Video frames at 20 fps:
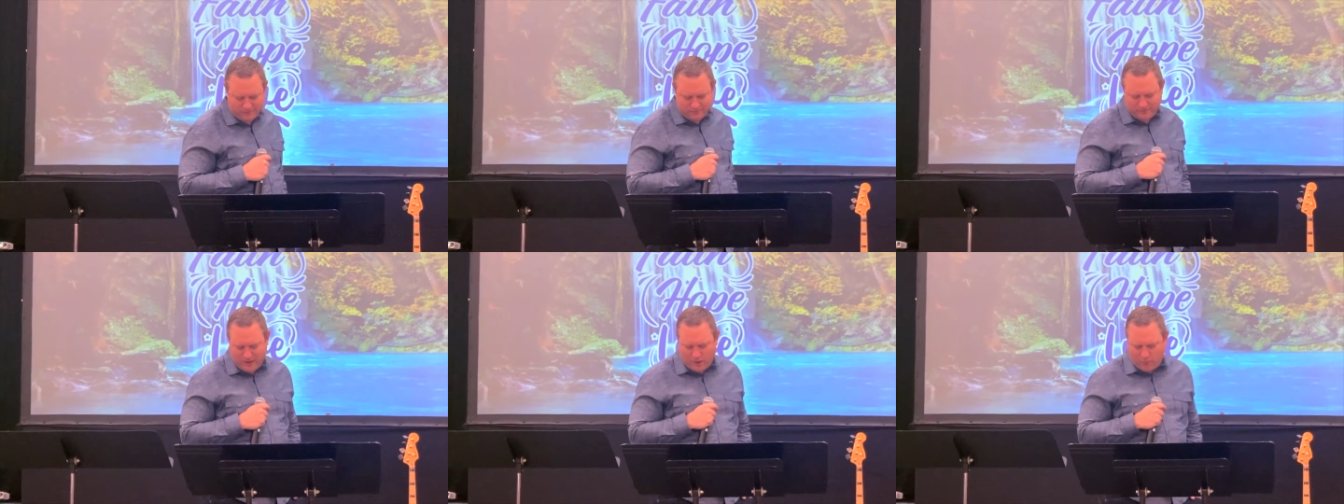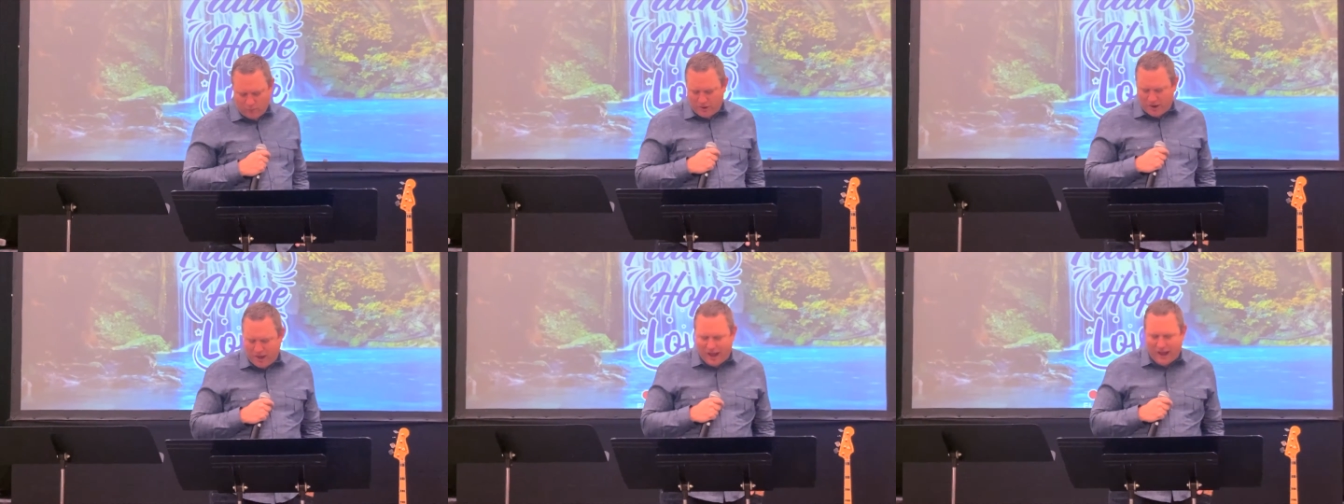They
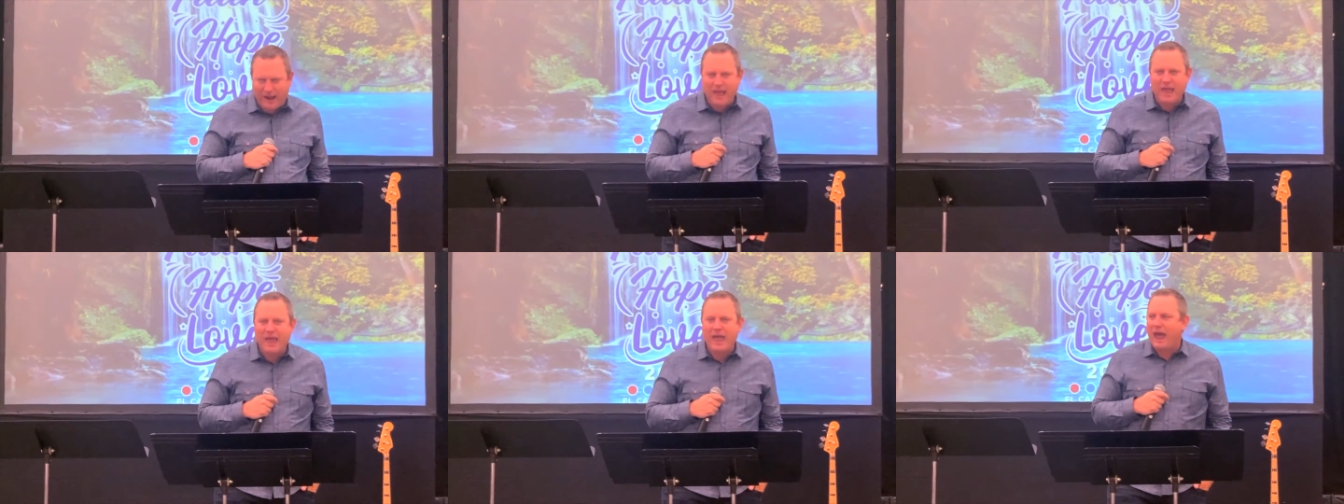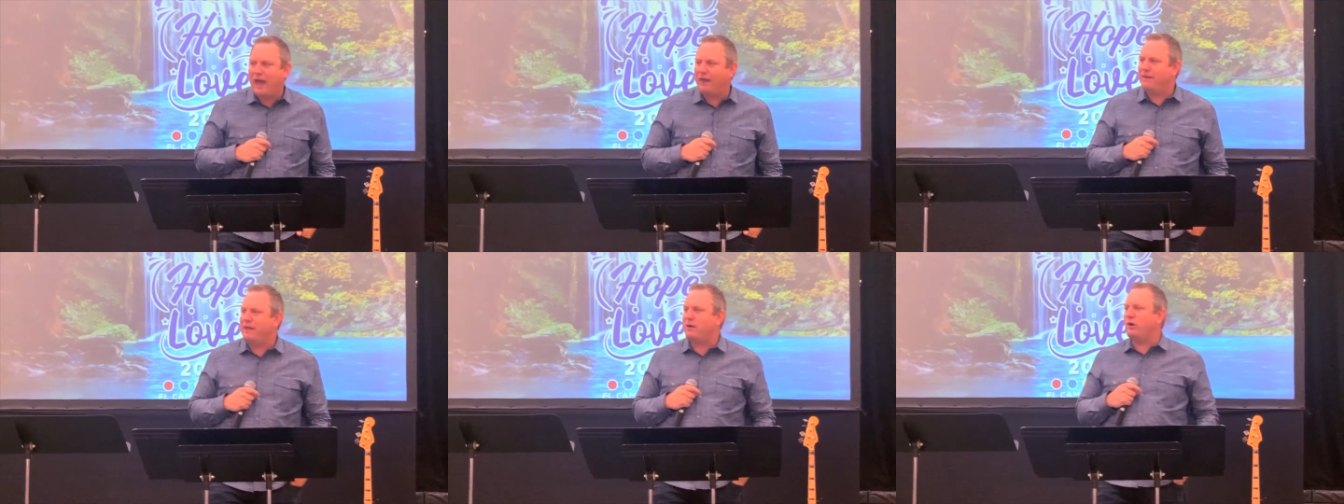were
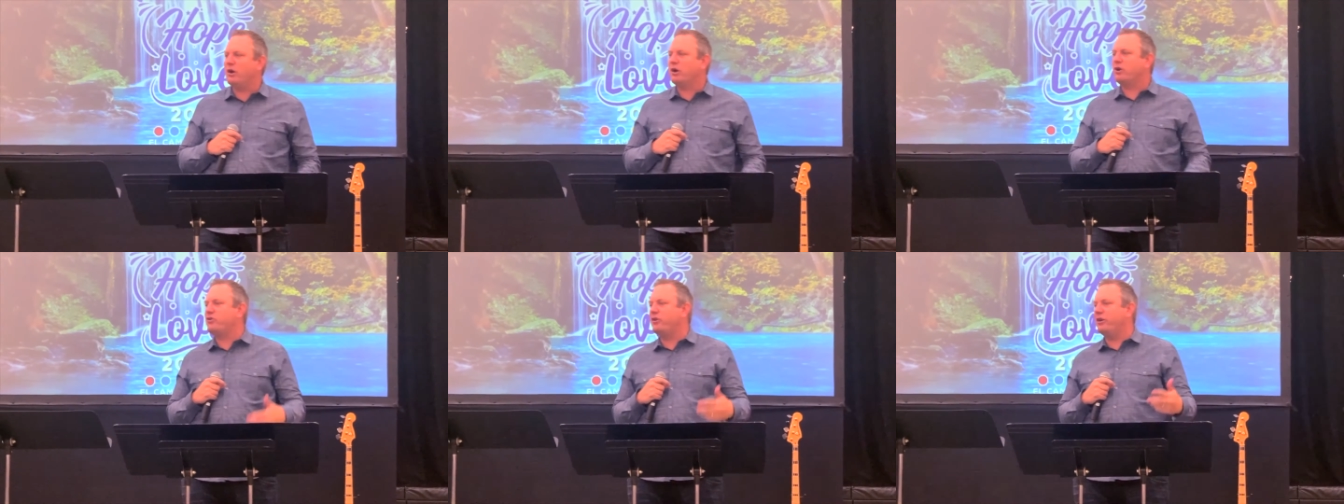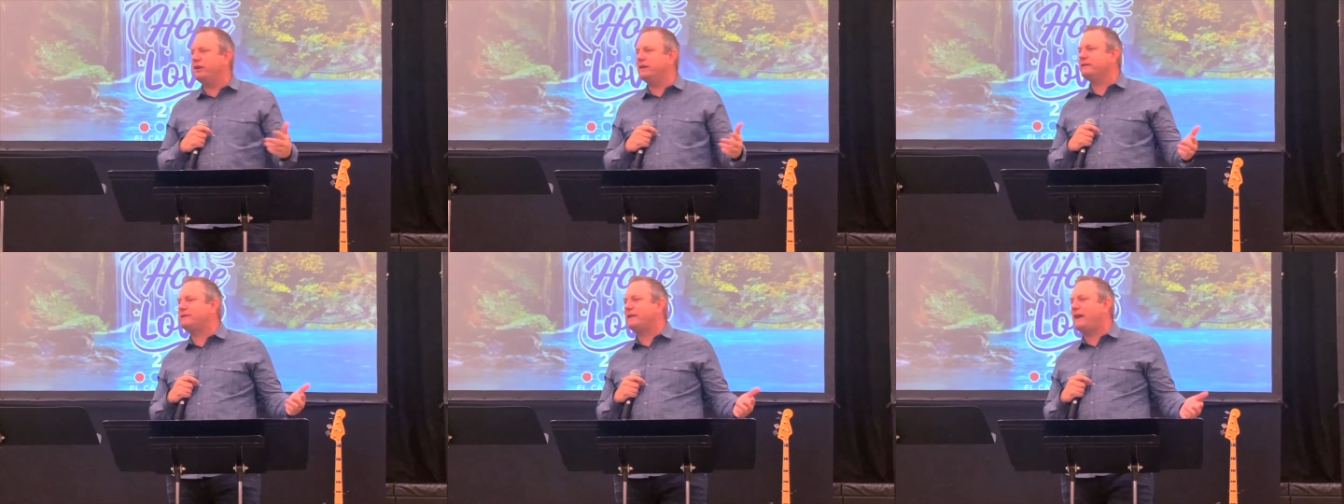not. And they were
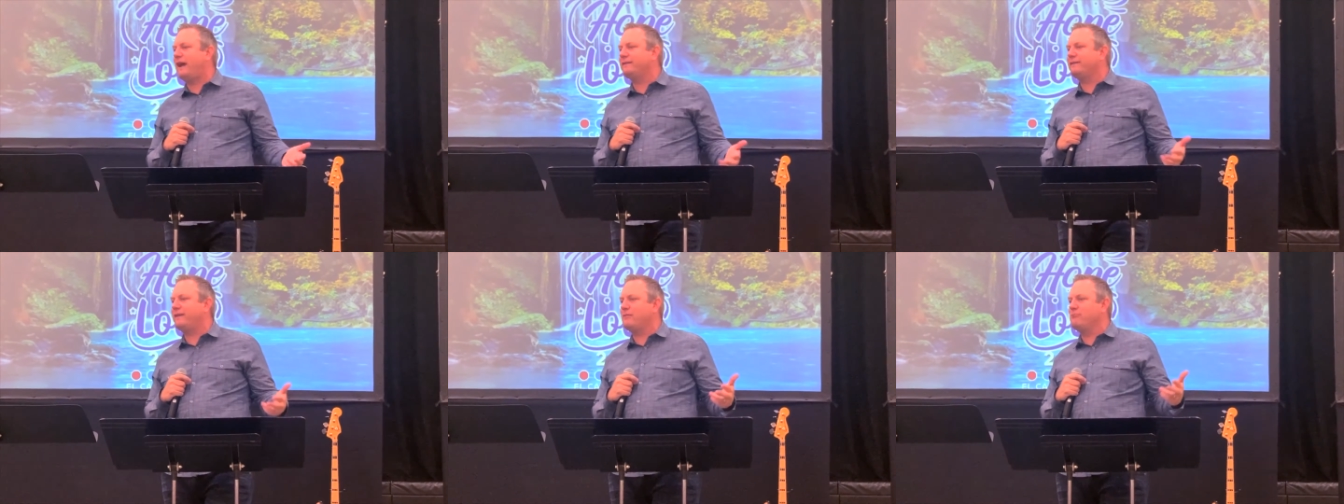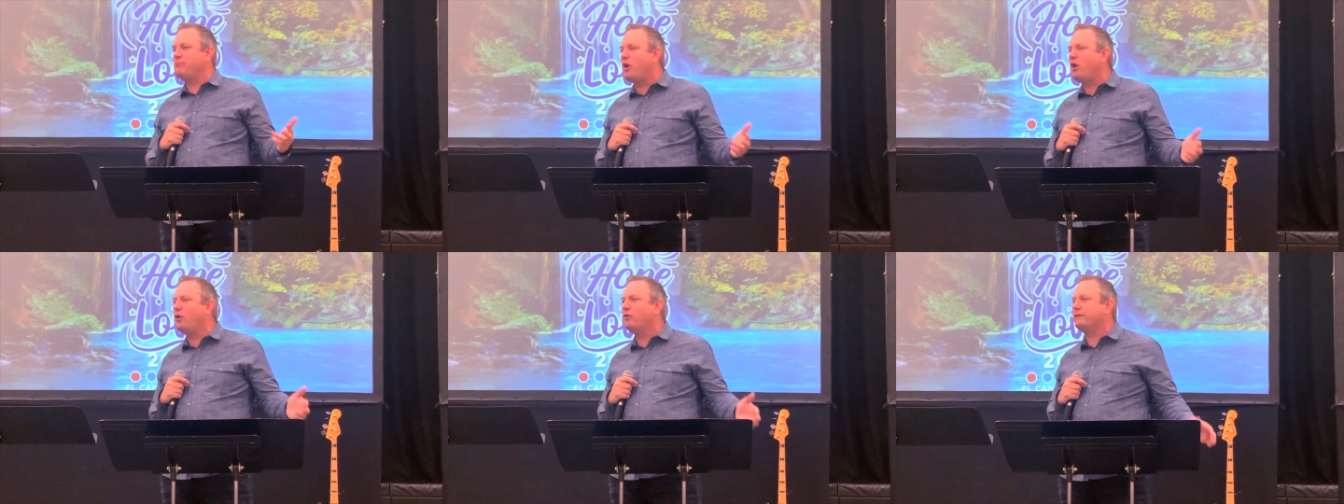
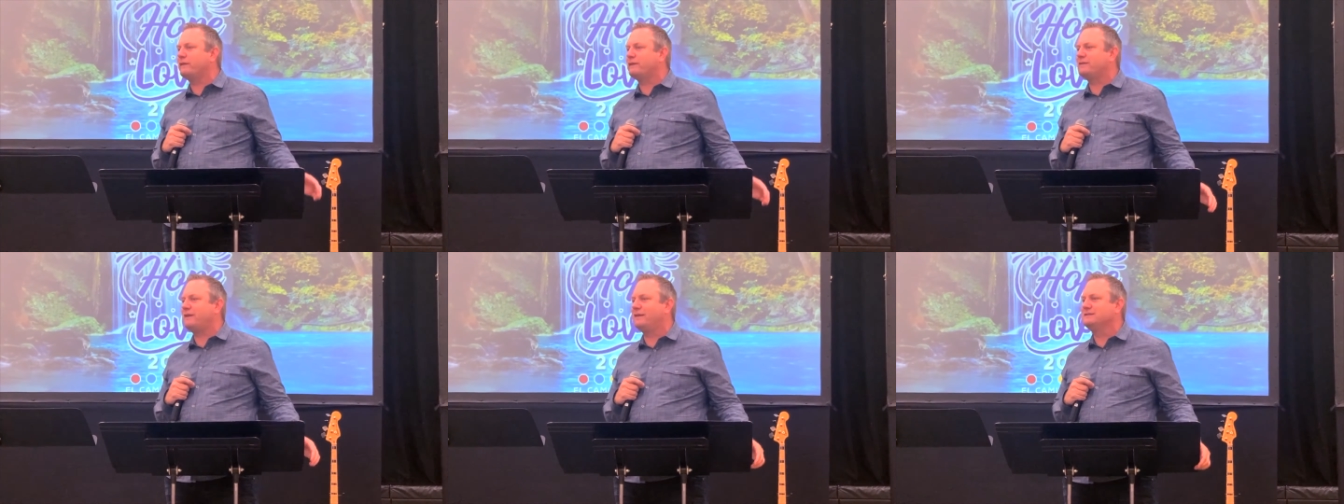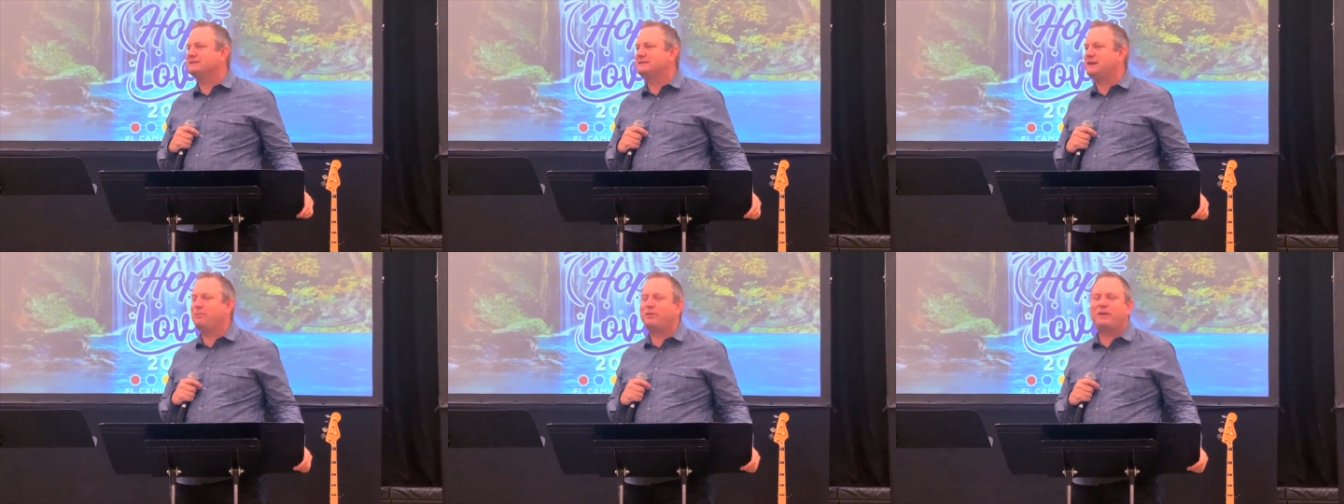criticizing Moses
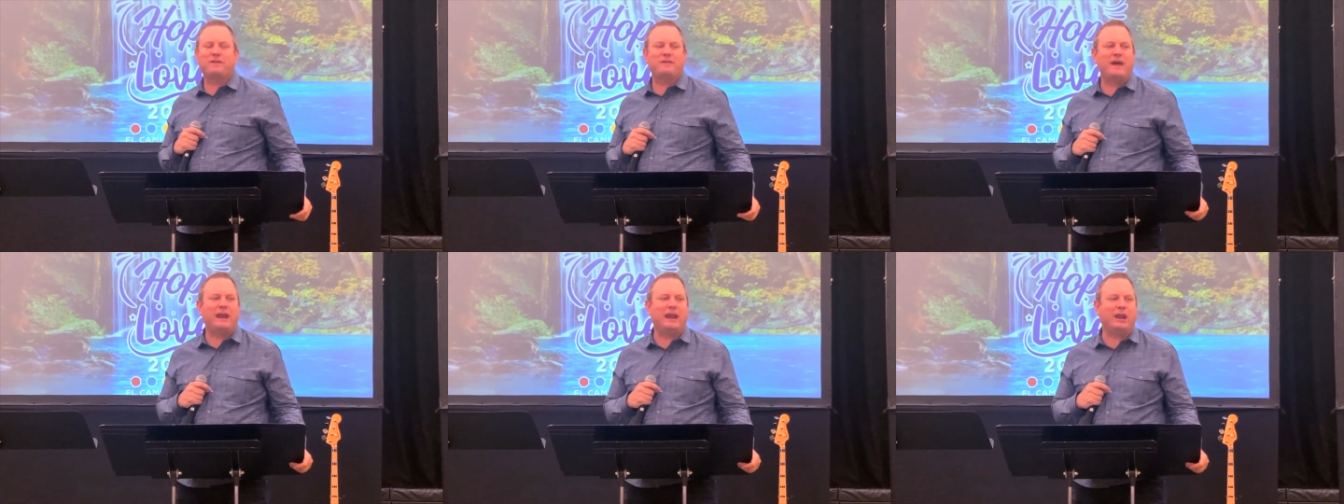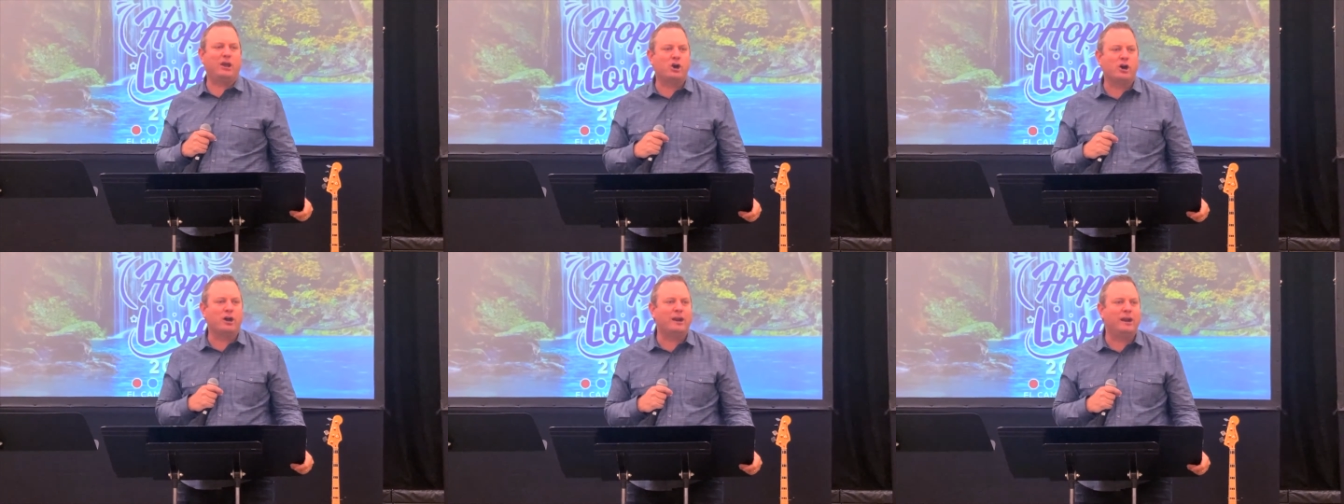on something that
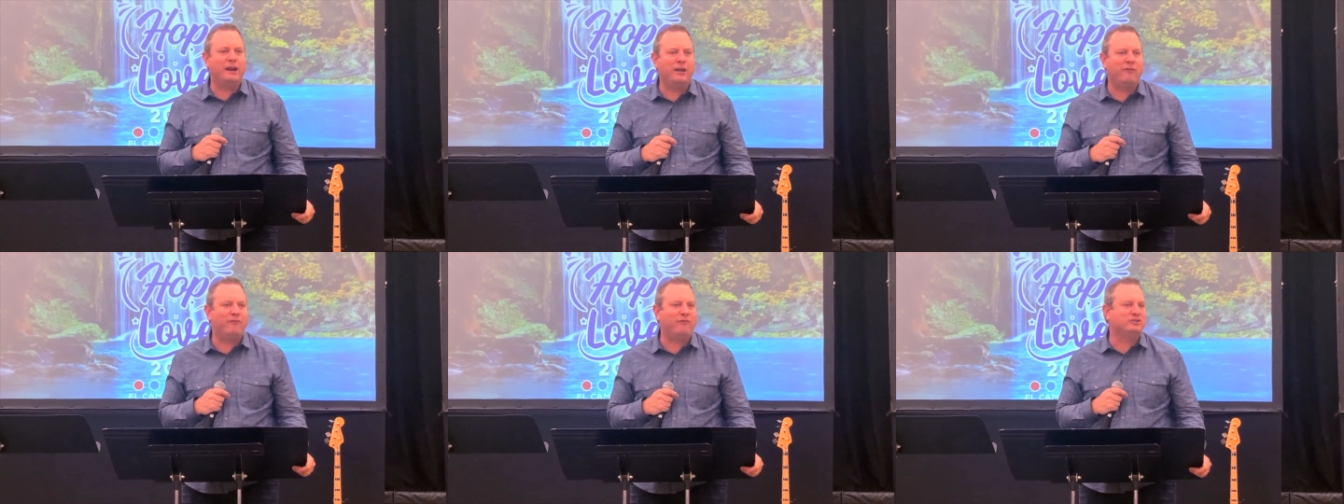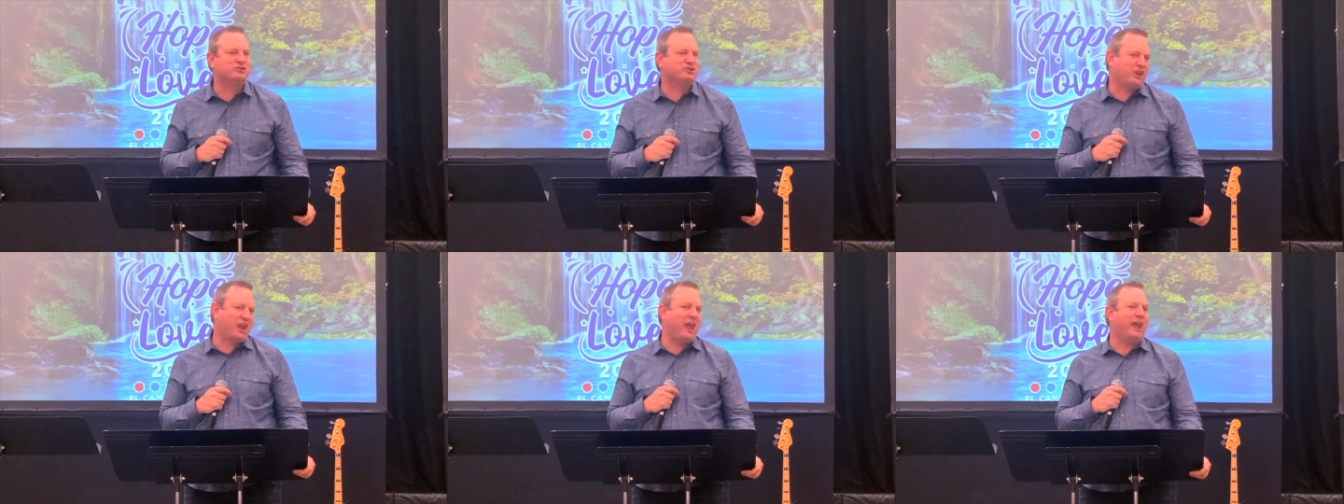he couldn't
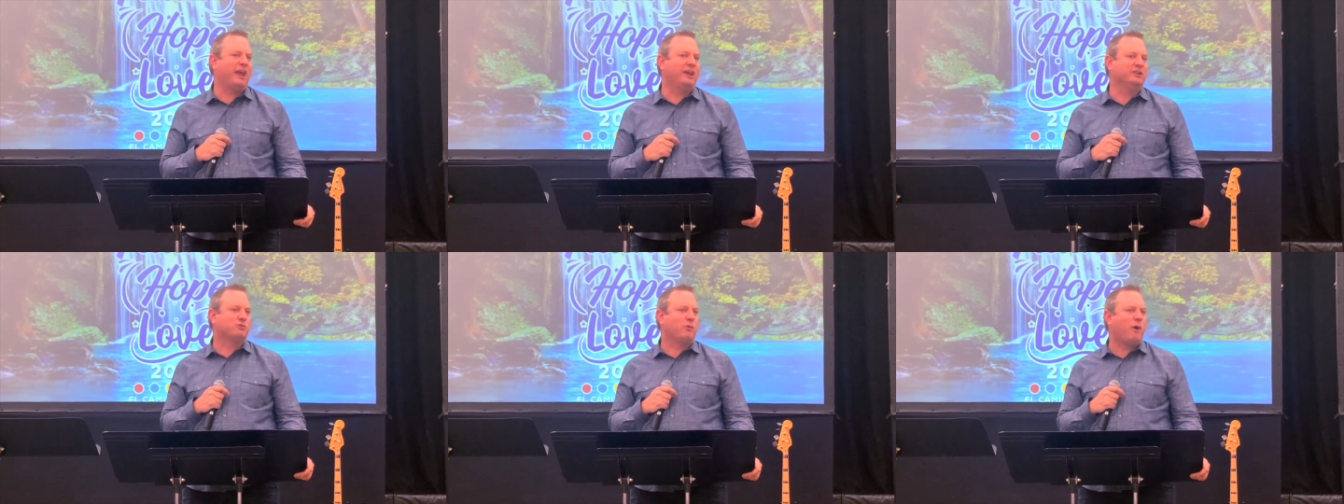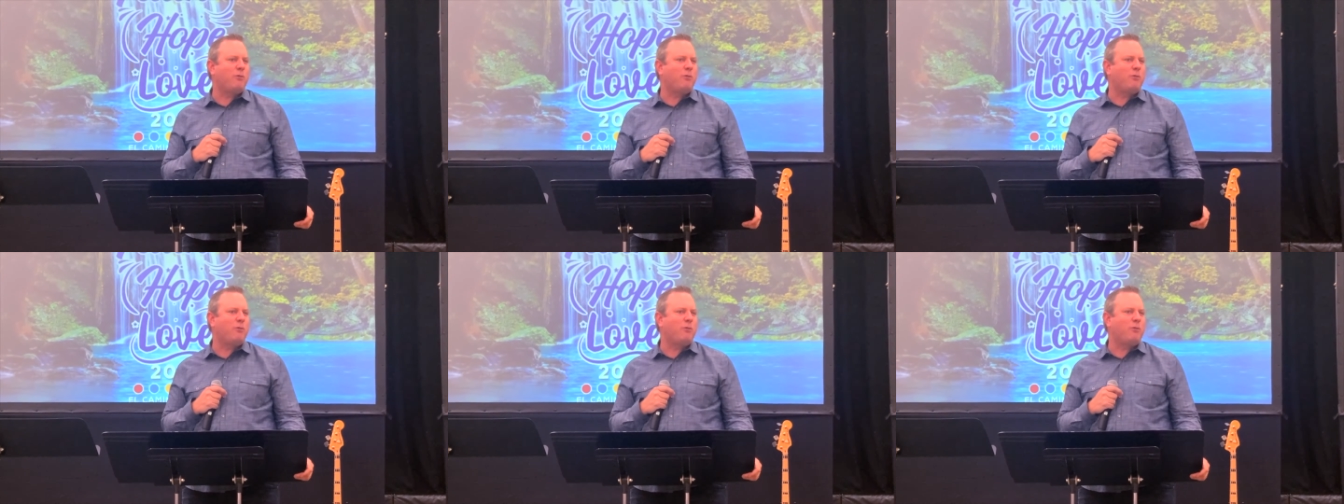even change.